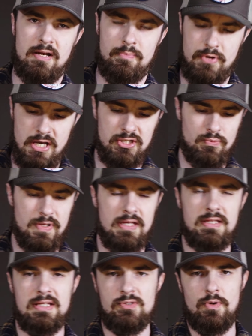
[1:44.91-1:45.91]
brush. We
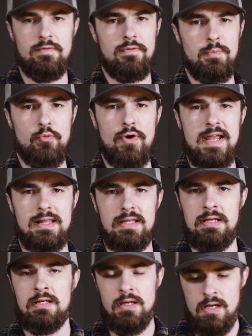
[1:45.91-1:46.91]
get this one from
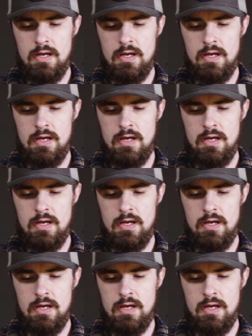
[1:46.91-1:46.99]
Raylan.